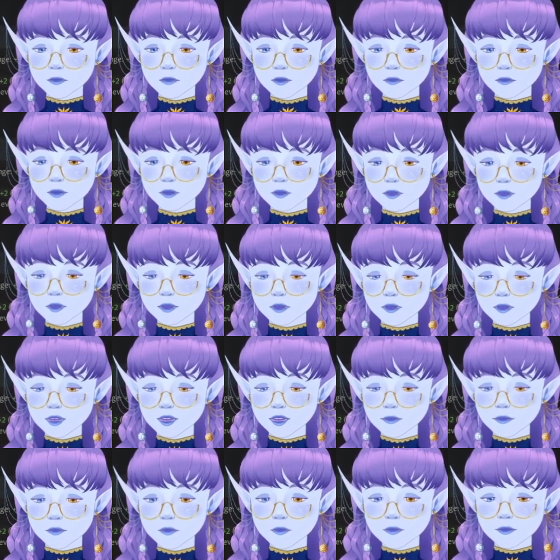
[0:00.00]
but she
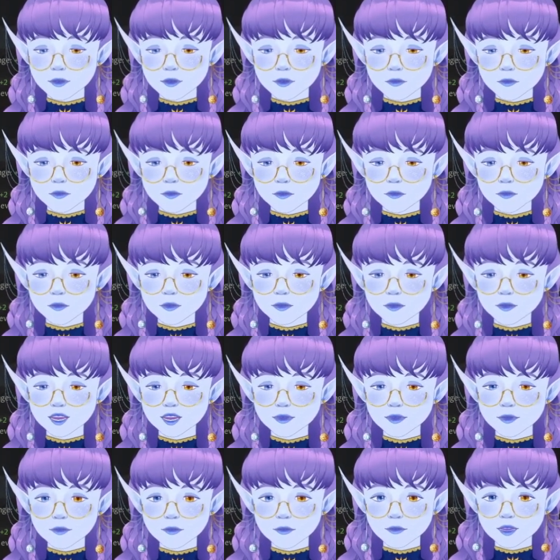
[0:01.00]
never seems to be
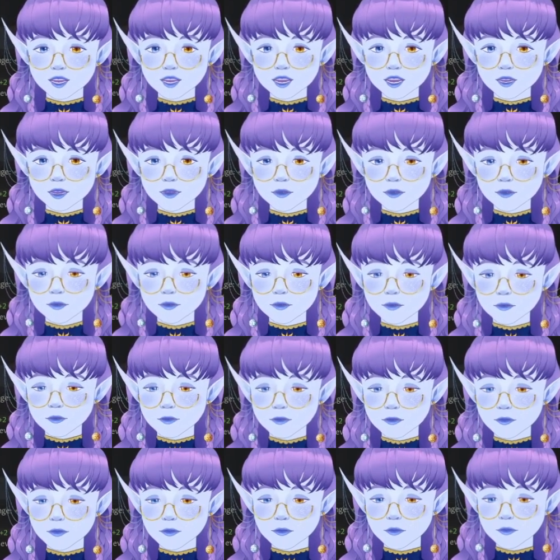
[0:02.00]
satisfied.
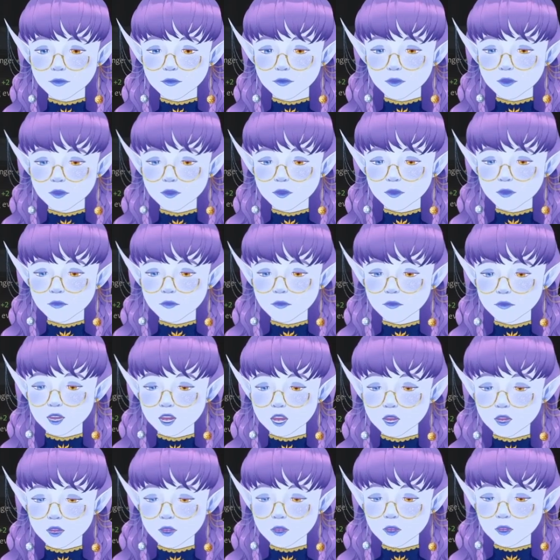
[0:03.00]
Oh my
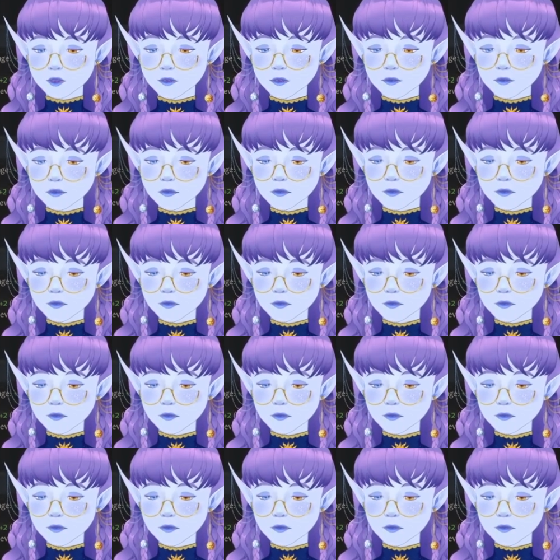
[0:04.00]
gosh.